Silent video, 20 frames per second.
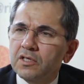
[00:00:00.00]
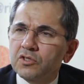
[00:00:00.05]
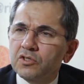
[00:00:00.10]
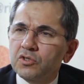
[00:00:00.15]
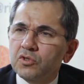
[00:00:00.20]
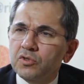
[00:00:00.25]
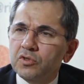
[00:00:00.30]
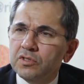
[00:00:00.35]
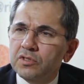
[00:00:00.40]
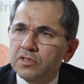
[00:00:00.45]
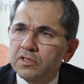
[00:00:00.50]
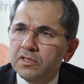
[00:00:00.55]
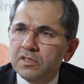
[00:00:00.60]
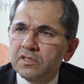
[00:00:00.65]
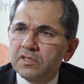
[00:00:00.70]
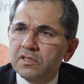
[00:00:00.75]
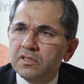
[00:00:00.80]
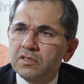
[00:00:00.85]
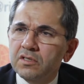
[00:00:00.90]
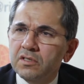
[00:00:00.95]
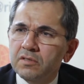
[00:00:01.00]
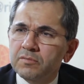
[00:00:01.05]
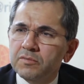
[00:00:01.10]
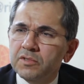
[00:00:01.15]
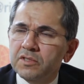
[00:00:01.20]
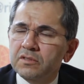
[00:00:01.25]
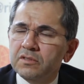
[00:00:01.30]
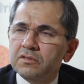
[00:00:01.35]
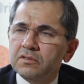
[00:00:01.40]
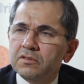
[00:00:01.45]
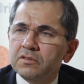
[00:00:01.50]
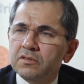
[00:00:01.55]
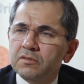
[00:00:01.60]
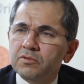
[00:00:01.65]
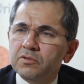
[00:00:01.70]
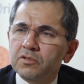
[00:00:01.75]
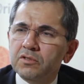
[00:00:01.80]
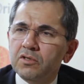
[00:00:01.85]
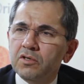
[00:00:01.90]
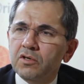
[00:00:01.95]
So it is incumbent
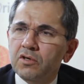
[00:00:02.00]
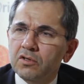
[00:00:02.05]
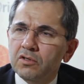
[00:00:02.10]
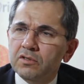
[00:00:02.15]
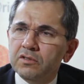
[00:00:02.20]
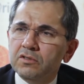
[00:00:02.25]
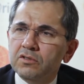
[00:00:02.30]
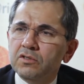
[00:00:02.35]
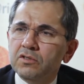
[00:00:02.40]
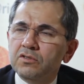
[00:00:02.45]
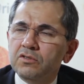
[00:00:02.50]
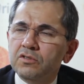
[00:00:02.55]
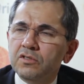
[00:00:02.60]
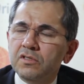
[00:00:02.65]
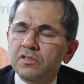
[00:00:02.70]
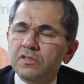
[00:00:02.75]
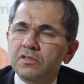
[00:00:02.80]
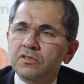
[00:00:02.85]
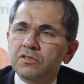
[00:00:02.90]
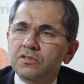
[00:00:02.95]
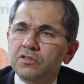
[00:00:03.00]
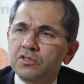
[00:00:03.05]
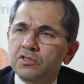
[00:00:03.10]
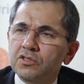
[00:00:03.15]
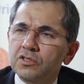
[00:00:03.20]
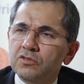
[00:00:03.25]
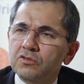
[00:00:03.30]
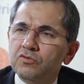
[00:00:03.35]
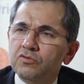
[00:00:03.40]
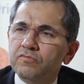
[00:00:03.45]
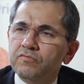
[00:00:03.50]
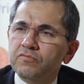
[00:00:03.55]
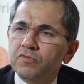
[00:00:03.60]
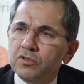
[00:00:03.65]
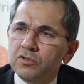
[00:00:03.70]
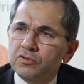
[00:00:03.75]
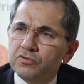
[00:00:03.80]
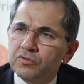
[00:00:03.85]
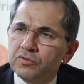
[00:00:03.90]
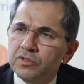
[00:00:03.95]
upon all the countries in the region to
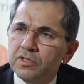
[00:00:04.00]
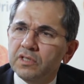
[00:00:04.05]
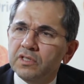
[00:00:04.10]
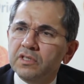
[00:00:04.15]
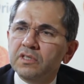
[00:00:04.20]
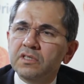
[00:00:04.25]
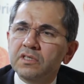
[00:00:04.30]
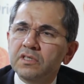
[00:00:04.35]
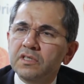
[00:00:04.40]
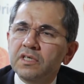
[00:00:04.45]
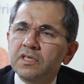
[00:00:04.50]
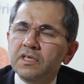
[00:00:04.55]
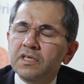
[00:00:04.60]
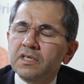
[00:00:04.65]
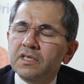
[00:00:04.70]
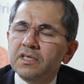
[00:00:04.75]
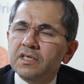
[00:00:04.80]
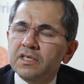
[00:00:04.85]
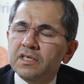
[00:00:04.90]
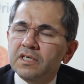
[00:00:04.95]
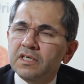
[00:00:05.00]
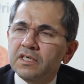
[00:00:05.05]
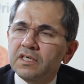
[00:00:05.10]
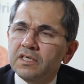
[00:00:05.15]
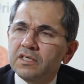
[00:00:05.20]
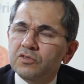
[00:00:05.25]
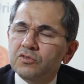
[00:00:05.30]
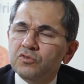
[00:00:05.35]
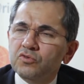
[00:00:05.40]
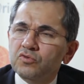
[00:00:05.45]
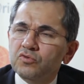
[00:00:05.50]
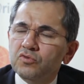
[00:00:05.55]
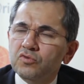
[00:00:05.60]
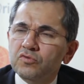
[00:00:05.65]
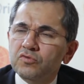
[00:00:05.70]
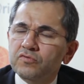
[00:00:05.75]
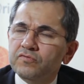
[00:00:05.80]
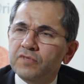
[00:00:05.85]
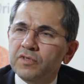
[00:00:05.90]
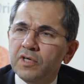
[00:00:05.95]
work together uh,
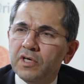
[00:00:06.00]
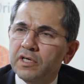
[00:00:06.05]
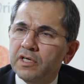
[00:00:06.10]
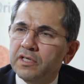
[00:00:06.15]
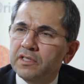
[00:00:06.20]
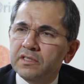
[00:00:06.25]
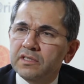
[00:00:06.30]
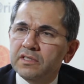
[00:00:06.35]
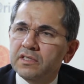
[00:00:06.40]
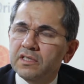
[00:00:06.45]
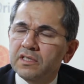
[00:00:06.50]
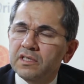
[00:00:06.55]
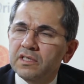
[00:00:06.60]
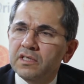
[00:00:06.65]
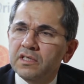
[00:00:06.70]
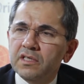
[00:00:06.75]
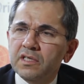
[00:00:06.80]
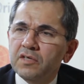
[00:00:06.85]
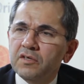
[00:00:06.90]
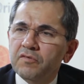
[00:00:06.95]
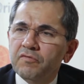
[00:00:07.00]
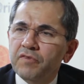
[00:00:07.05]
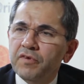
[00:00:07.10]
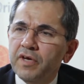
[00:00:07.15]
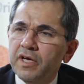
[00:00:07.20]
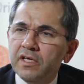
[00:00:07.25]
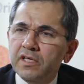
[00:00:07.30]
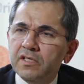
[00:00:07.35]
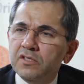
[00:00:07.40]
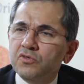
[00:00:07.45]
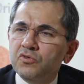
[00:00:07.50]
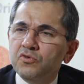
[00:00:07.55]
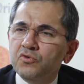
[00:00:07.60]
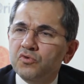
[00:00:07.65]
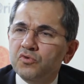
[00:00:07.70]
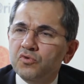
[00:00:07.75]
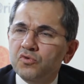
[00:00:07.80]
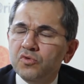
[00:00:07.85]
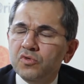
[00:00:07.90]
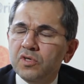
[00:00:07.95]
to find uh, ways
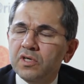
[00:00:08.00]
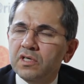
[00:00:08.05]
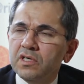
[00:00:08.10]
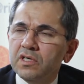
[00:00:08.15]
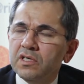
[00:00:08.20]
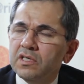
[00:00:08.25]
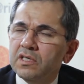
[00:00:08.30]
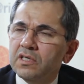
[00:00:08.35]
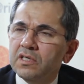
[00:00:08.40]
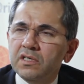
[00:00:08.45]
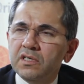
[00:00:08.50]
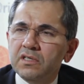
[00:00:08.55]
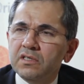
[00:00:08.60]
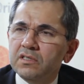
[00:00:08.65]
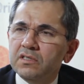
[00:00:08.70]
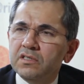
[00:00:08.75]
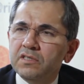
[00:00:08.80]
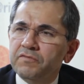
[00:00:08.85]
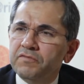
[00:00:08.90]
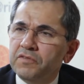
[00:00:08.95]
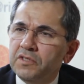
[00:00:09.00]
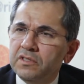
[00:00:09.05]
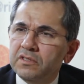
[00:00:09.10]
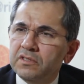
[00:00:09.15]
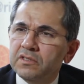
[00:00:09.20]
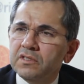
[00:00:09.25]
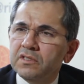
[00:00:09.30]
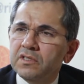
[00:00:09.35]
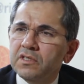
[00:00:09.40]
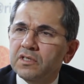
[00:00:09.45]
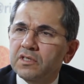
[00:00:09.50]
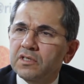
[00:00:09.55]
to uh, defeat